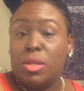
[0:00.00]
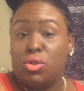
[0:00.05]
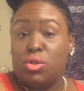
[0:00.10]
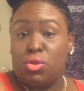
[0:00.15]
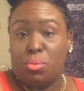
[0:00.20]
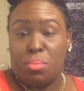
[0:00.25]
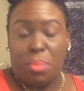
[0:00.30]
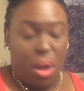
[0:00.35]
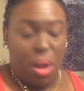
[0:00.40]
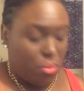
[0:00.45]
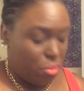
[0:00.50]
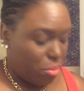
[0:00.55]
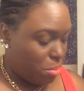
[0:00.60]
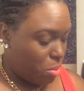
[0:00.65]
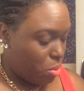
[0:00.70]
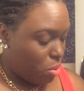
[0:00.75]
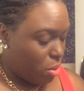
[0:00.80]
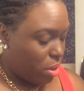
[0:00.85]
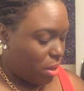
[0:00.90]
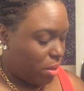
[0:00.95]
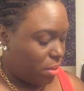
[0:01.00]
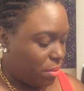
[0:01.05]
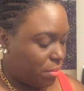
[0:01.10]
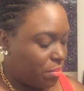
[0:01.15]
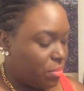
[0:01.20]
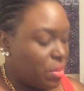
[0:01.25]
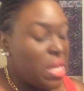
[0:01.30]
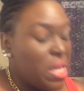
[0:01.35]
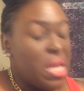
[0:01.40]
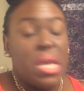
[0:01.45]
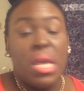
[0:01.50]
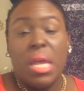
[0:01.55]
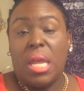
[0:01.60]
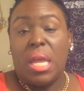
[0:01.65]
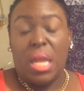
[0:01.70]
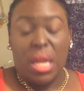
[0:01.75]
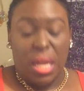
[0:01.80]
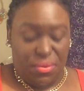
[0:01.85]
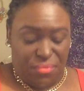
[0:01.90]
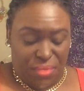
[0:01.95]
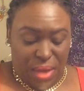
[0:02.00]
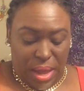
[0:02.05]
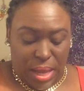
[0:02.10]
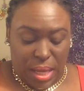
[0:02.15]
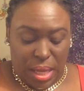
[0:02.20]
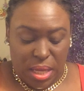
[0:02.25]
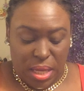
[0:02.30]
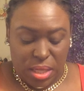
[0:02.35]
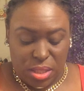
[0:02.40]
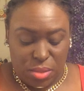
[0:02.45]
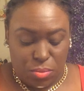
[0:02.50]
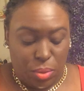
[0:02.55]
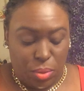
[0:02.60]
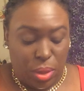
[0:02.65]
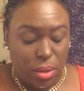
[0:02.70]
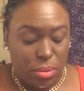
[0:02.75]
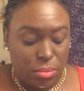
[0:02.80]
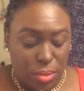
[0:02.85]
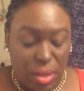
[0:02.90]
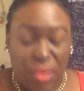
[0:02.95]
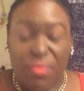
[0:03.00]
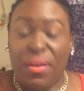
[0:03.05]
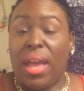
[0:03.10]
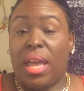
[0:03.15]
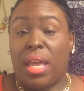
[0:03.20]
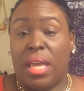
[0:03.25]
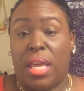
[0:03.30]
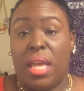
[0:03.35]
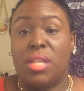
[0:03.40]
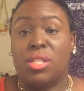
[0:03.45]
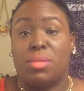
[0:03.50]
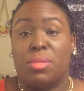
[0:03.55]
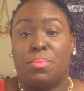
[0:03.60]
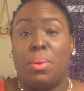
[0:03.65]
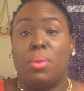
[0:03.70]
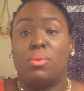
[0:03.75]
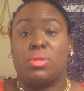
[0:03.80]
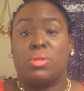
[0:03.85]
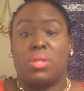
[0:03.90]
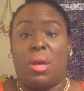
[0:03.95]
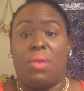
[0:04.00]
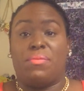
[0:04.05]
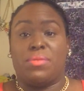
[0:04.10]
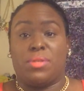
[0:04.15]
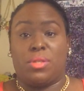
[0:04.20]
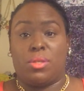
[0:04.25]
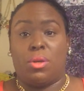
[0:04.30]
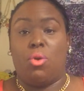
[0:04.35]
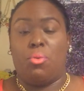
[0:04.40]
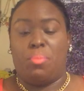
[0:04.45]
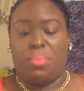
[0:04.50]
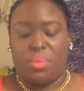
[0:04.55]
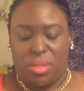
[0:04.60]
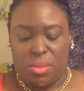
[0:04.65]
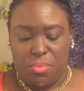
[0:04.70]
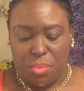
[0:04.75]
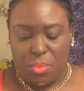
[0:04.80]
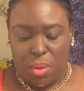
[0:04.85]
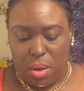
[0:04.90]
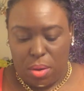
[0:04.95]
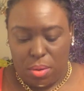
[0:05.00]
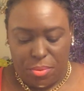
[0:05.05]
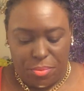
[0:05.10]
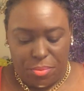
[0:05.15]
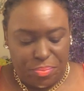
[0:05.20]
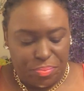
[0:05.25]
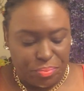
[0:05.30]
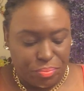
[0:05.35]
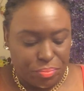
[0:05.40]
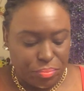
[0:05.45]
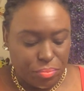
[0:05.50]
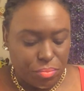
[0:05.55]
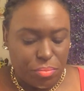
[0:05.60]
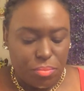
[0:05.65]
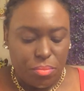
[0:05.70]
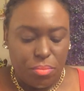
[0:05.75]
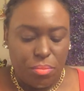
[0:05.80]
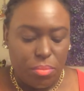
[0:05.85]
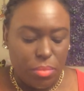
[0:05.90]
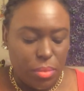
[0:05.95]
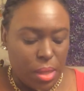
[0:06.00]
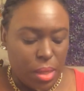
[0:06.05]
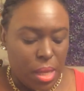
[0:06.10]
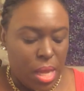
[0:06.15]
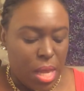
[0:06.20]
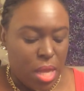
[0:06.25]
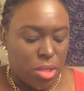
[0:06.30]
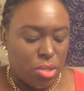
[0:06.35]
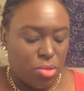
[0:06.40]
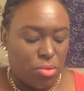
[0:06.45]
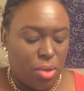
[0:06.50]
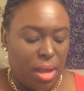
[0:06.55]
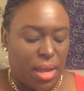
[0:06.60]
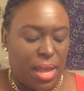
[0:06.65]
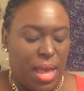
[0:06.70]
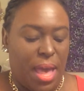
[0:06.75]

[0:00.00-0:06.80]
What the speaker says: Tomorrow morning, if I can catch, well, if I can catch the post office open tomorrow. So I